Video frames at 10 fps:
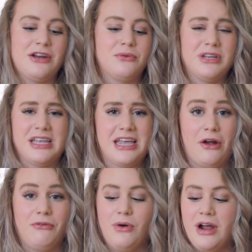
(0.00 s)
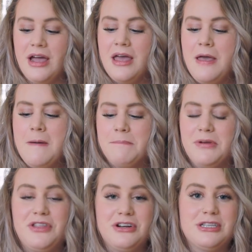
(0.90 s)
I don't really care for it,
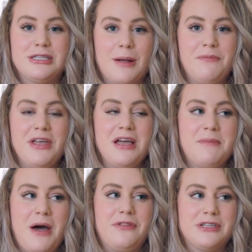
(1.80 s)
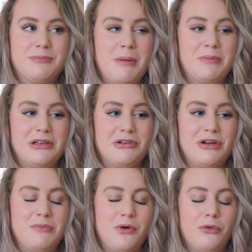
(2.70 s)
but there's something about this pumpkin
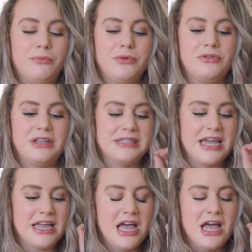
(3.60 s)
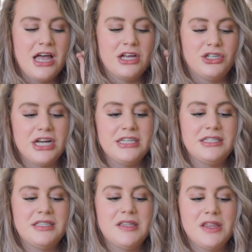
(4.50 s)
cream cold brew that's like
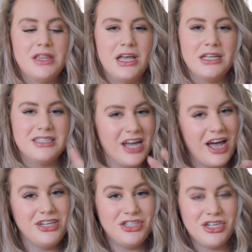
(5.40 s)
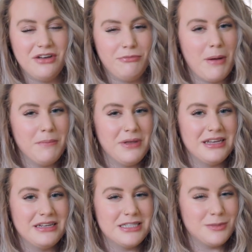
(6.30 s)
just a touch of
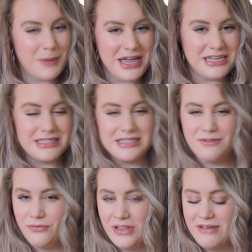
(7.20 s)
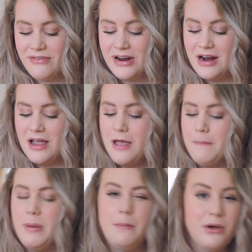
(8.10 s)
pumpkin spice flavor,
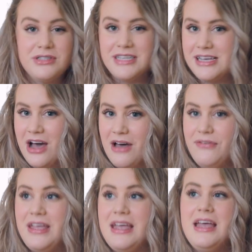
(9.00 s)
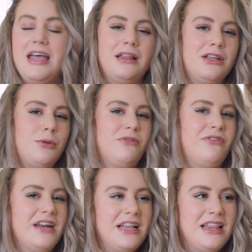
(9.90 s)
but mostly coffee, a little bit
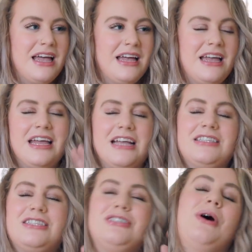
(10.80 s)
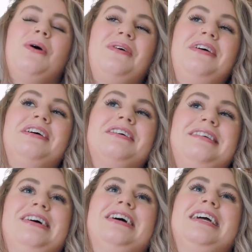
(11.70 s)
of vanilla. It's so
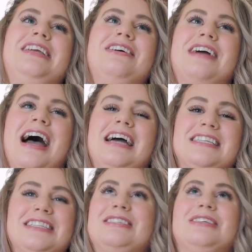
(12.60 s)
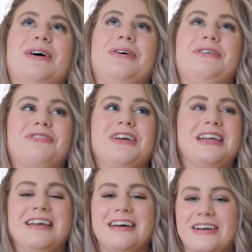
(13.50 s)
good, you guys. It's so
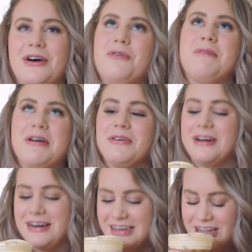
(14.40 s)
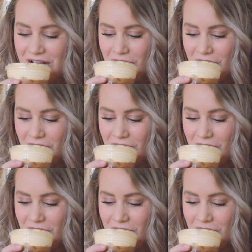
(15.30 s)
freaking good. Oh my word.